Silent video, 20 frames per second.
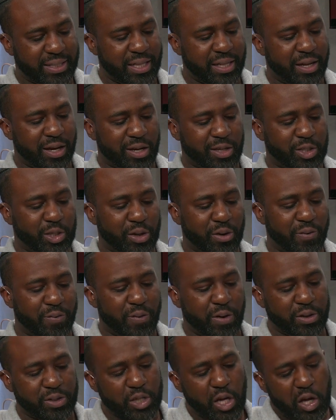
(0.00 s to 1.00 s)
the Nuggets on the
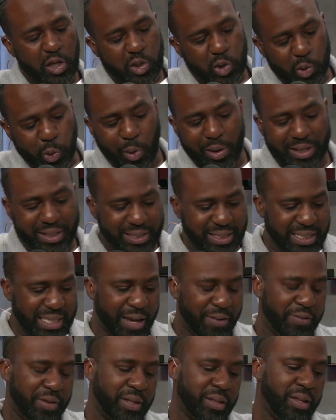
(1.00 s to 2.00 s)
1st.
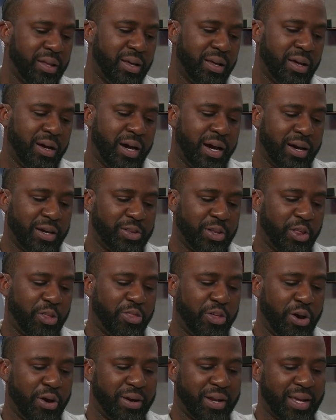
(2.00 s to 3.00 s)
27 on the
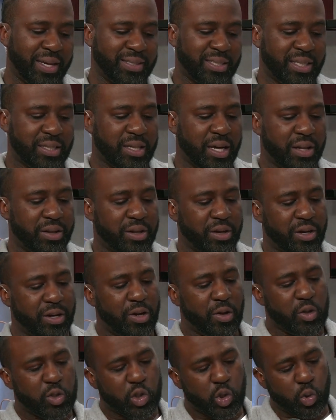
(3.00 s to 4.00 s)
3rd against the Thunder.
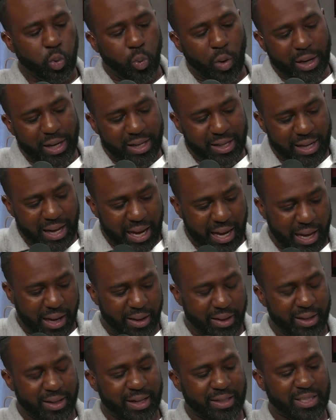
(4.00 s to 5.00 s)
29
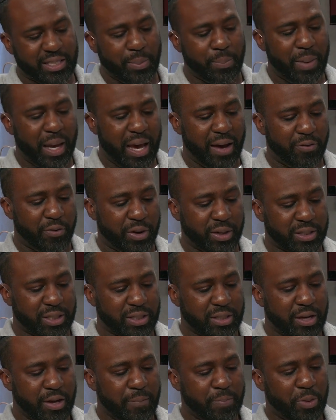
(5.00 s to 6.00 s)
against the
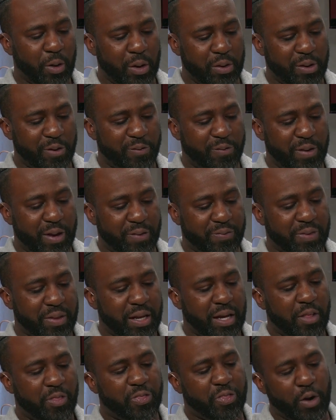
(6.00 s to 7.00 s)
Mavericks on the 5th.
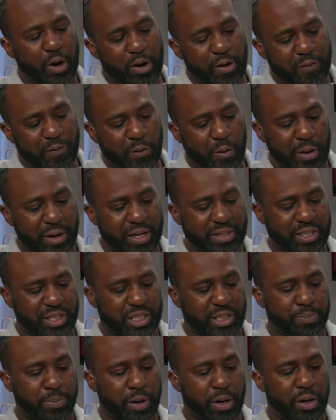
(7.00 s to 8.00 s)
34 against the
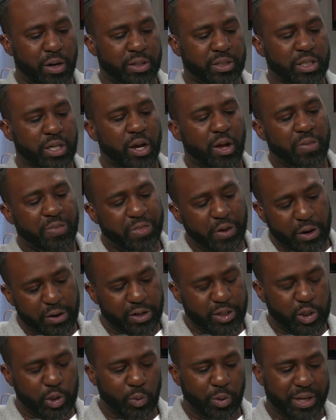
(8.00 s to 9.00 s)
Spurs.
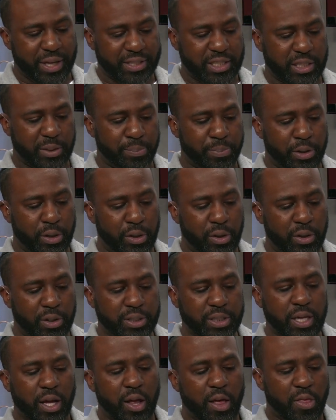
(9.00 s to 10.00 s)
32 against the
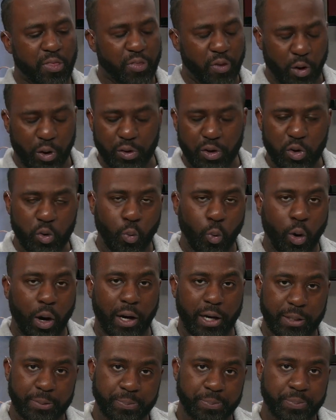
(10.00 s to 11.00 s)
Bulls.
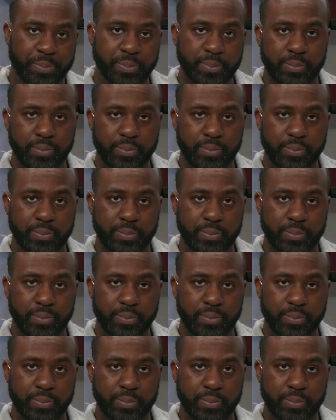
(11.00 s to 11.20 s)
31